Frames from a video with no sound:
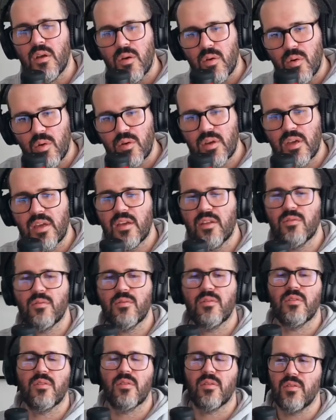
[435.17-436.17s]
hooking into
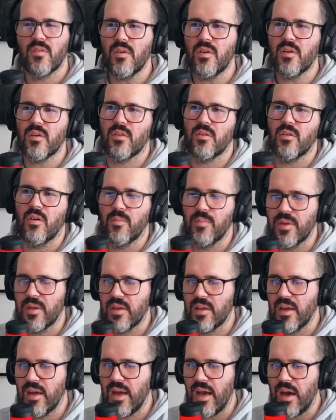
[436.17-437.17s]
the third
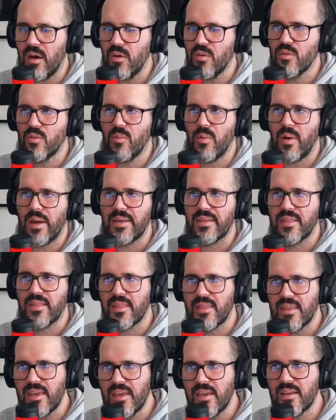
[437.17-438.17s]
topic, how do I
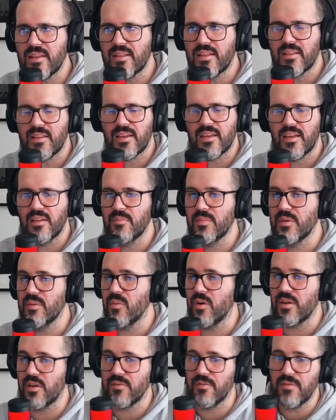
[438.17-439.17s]
think that they can be
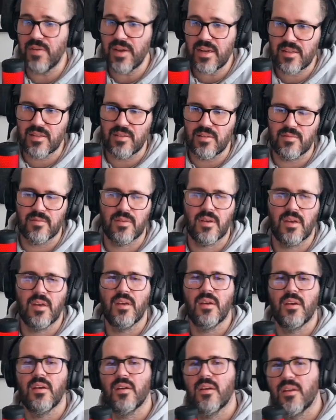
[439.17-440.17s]
more effective?
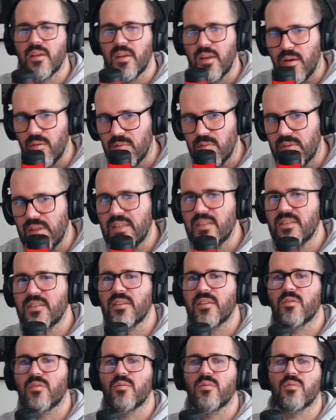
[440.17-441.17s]
Now, that's
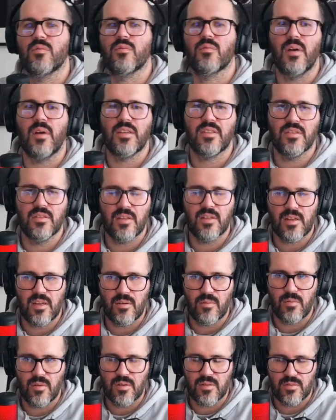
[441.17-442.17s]
a good question that I
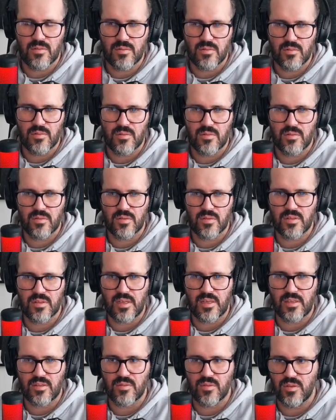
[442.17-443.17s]
want to
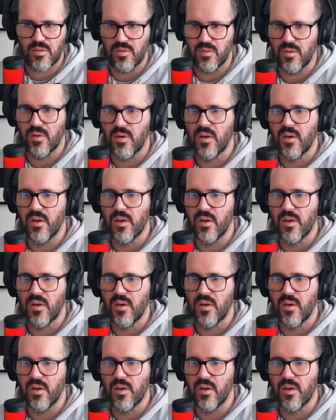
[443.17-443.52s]
state to you.